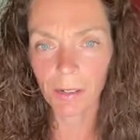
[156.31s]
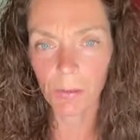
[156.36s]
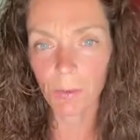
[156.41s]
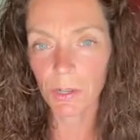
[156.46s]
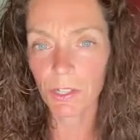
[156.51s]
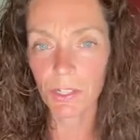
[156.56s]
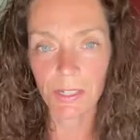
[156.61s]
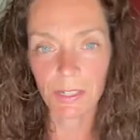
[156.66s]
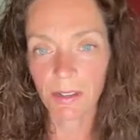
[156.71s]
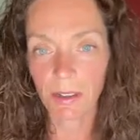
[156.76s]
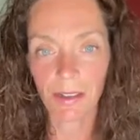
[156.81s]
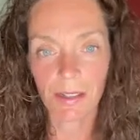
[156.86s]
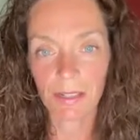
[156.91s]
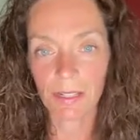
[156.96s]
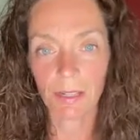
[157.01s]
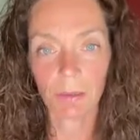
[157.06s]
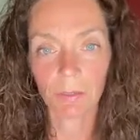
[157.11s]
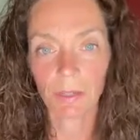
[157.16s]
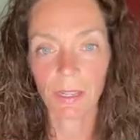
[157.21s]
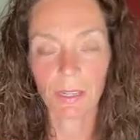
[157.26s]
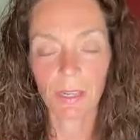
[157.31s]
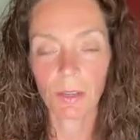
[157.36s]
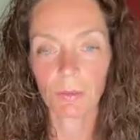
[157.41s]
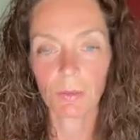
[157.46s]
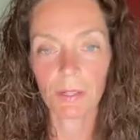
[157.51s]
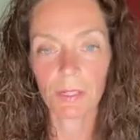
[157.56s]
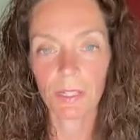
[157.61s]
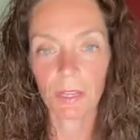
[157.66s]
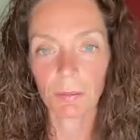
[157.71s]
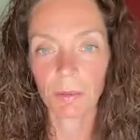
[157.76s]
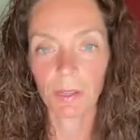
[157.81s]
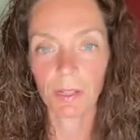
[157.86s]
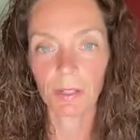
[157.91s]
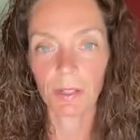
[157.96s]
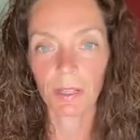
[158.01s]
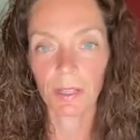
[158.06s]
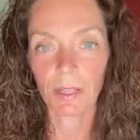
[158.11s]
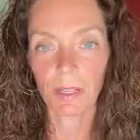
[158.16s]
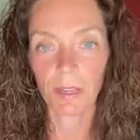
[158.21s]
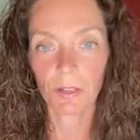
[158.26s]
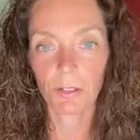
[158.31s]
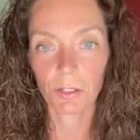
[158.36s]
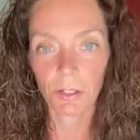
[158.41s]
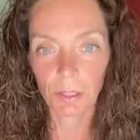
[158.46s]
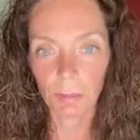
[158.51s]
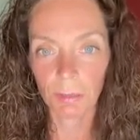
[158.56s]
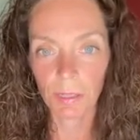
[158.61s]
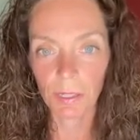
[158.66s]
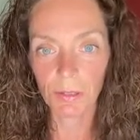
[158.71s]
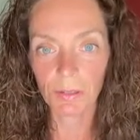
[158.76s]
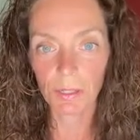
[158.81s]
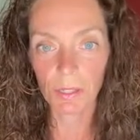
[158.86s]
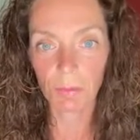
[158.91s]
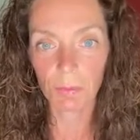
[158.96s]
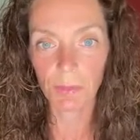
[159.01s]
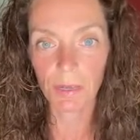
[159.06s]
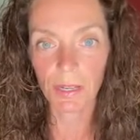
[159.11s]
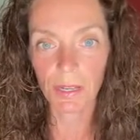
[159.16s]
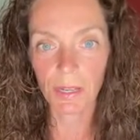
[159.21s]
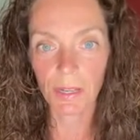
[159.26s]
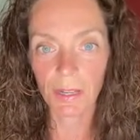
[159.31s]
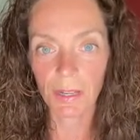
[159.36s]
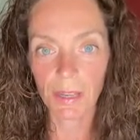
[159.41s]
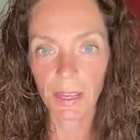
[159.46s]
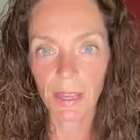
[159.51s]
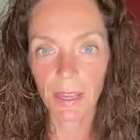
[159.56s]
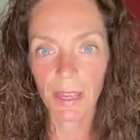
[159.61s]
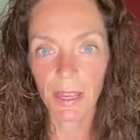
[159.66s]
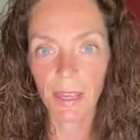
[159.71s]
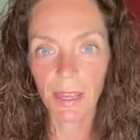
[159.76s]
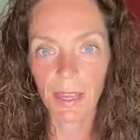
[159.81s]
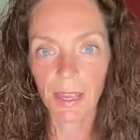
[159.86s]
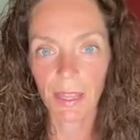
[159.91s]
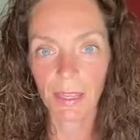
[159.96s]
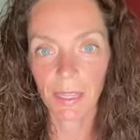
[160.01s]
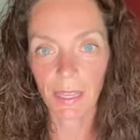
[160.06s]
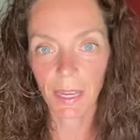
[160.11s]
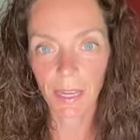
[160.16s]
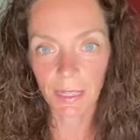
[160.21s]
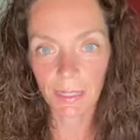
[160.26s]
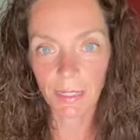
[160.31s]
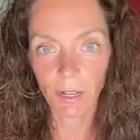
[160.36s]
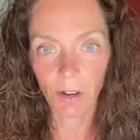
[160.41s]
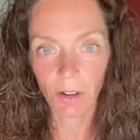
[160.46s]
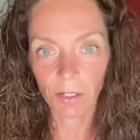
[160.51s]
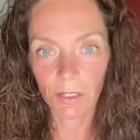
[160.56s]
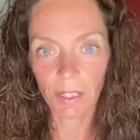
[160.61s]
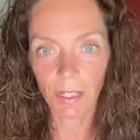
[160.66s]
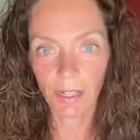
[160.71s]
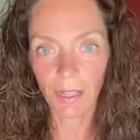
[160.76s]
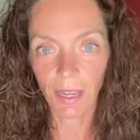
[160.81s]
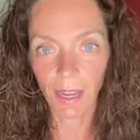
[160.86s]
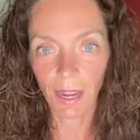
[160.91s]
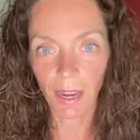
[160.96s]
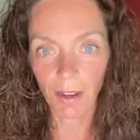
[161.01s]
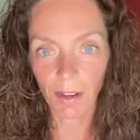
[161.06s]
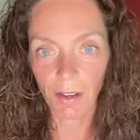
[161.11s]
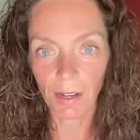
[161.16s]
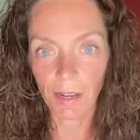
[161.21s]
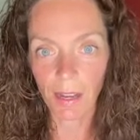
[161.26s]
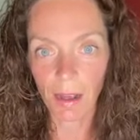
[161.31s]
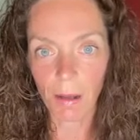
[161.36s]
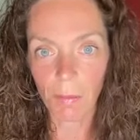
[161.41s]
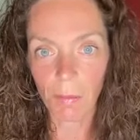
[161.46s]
which is not something you would typically attribute to being in the Antarctic area.